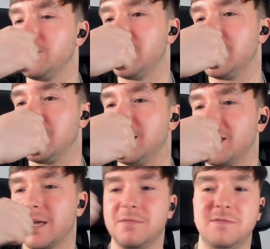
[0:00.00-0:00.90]
when that
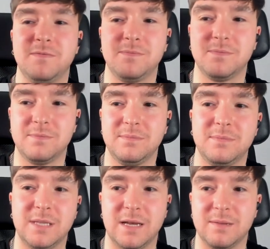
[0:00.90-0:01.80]
that kind of
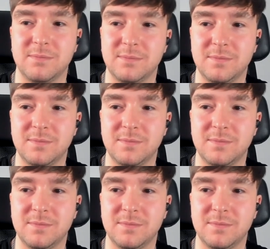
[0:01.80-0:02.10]
that